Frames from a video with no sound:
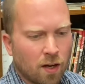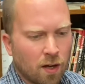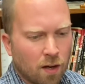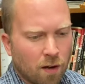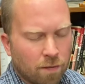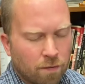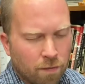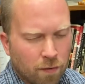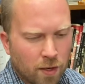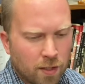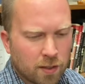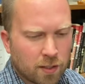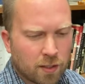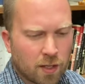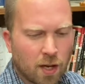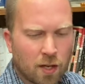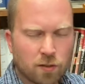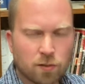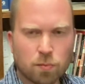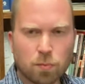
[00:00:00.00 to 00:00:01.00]
friend that
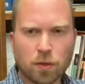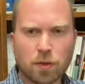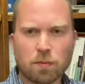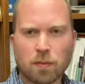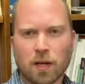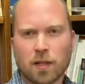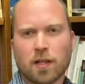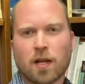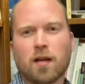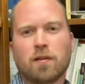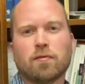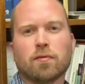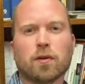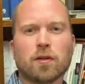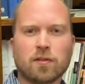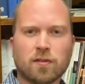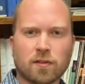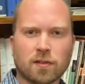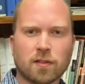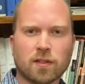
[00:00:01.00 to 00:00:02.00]
God's put in my life
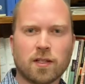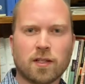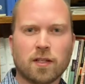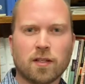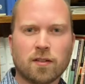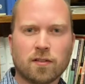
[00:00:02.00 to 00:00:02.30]
recently.